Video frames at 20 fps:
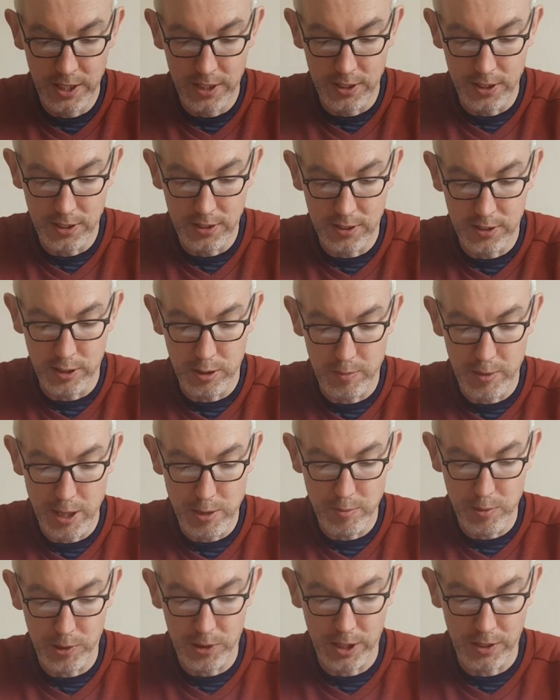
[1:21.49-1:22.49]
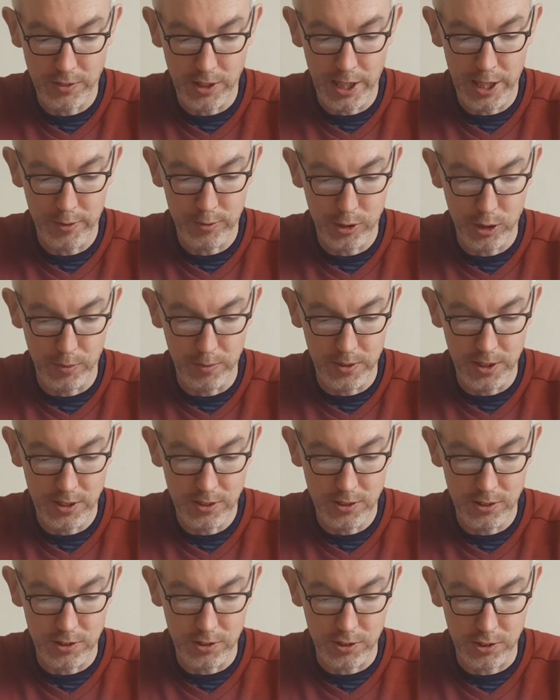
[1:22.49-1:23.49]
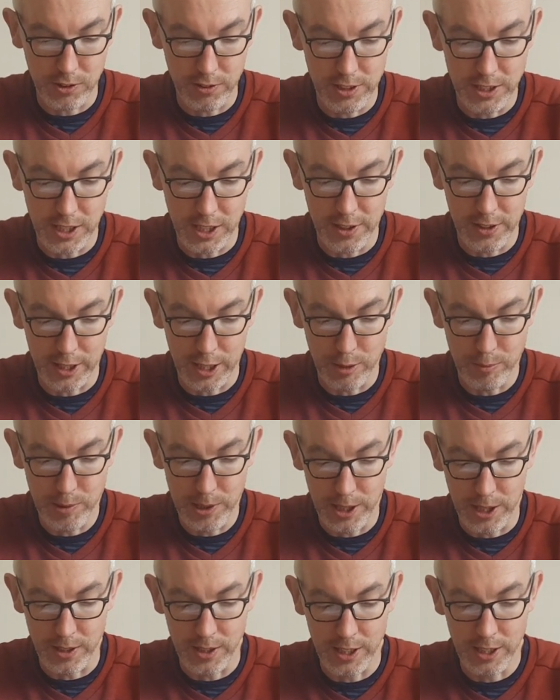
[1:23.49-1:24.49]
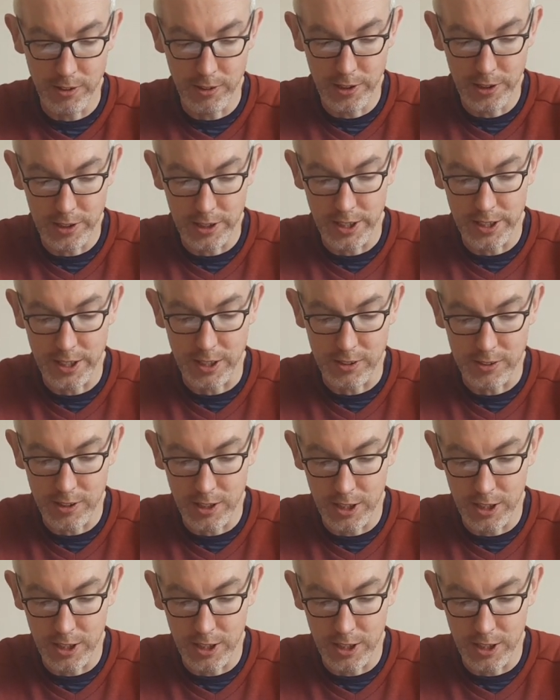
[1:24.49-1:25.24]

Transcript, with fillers: This is the main body of the laptop. This is the screen going up here. And it'll look like this.